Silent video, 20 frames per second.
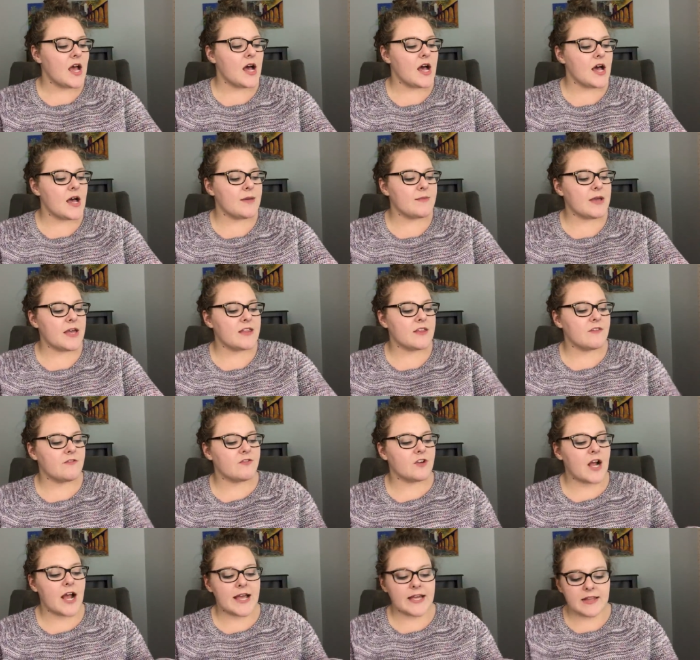Um, and then
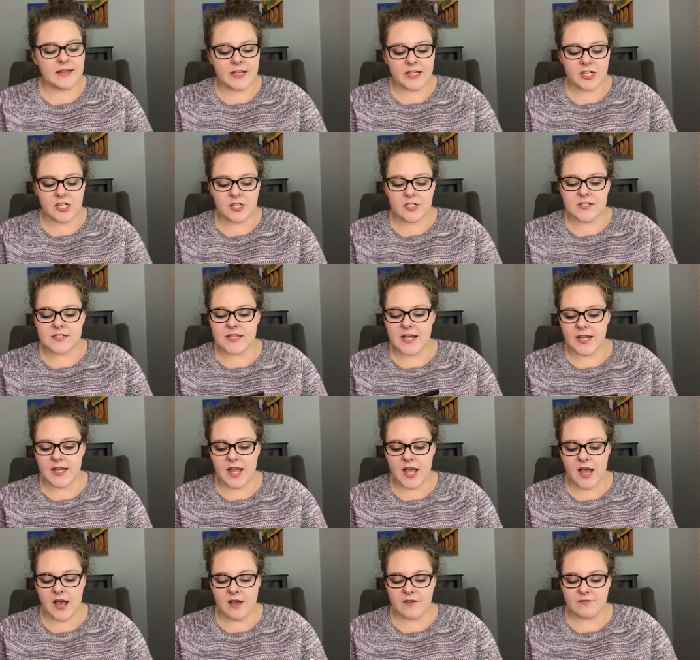for eyeliners, I
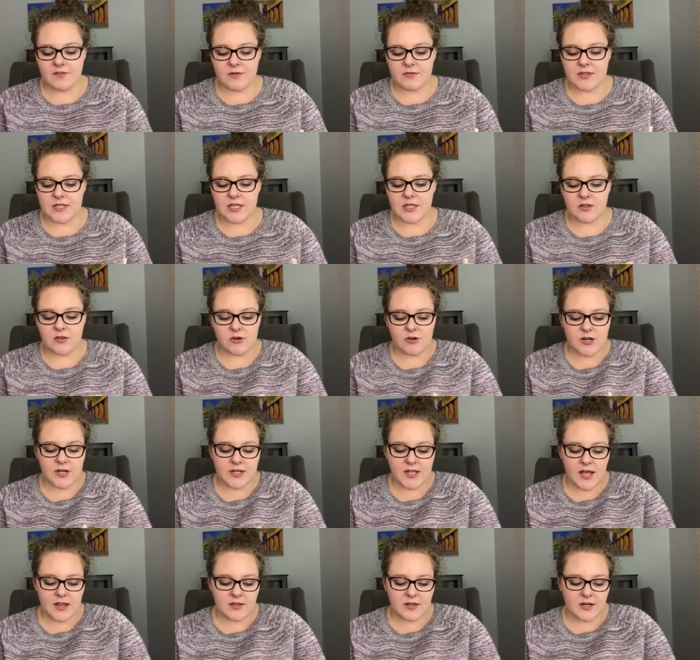have the Laura
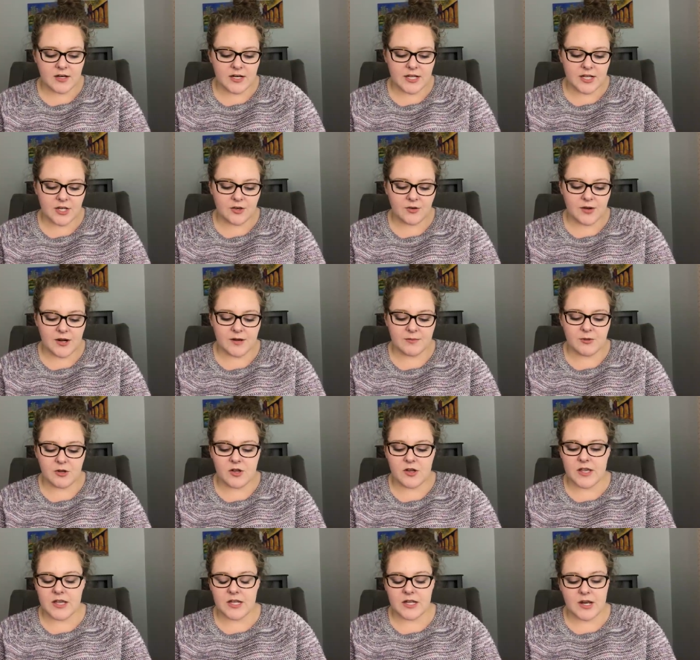Geller
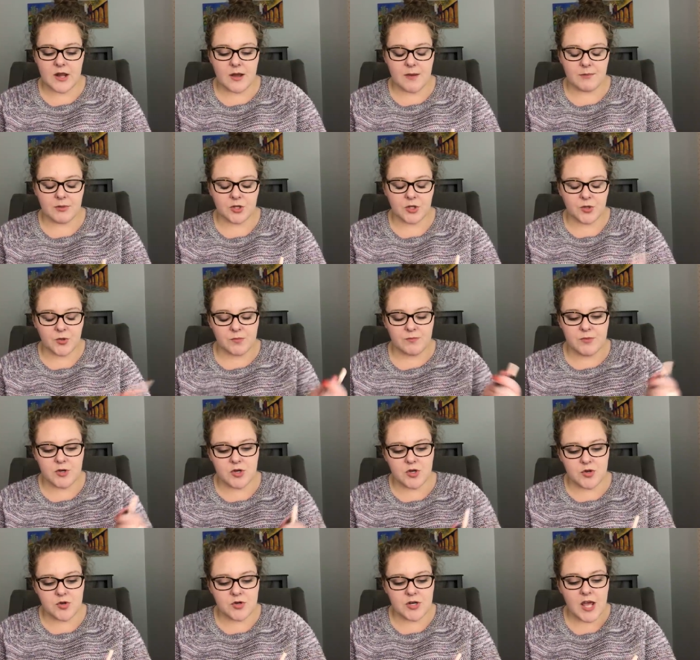Incredible in Blue
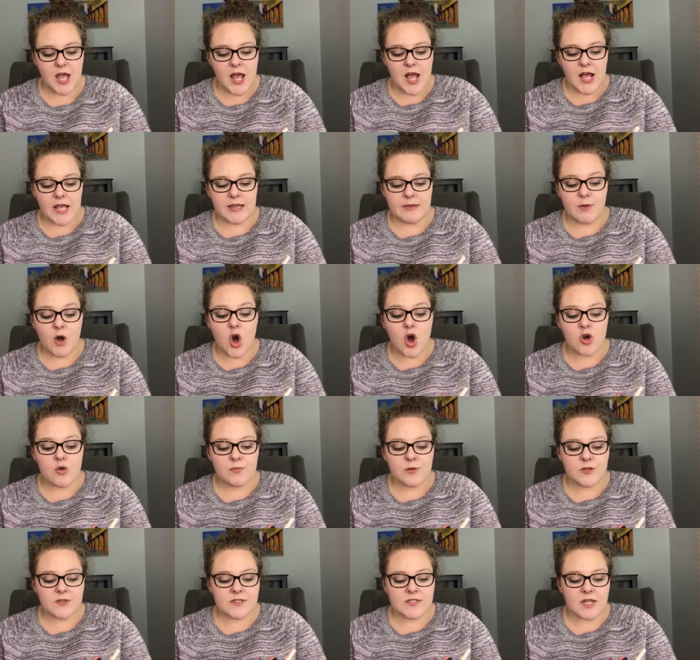Moon. I am
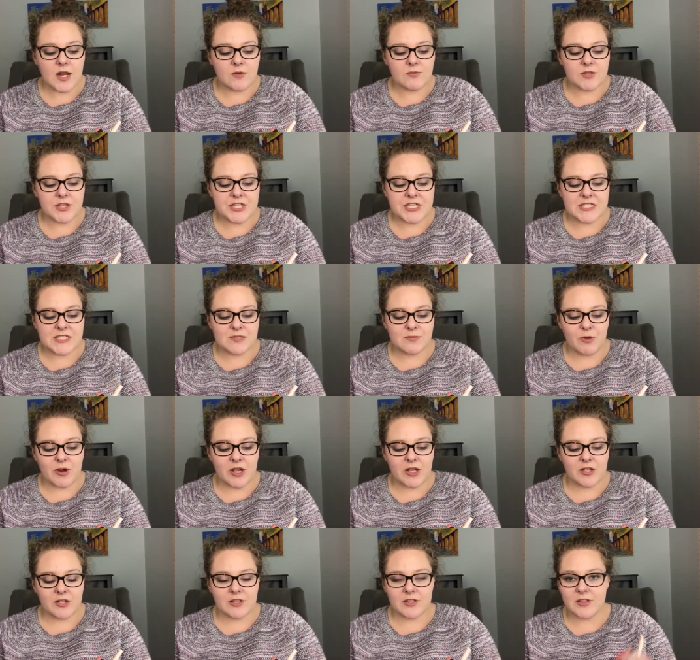almost done with this,
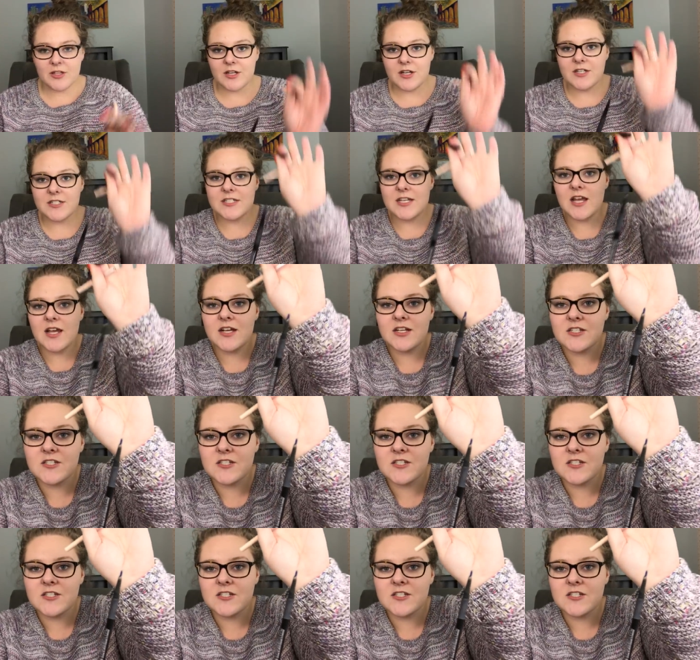spoiler alert.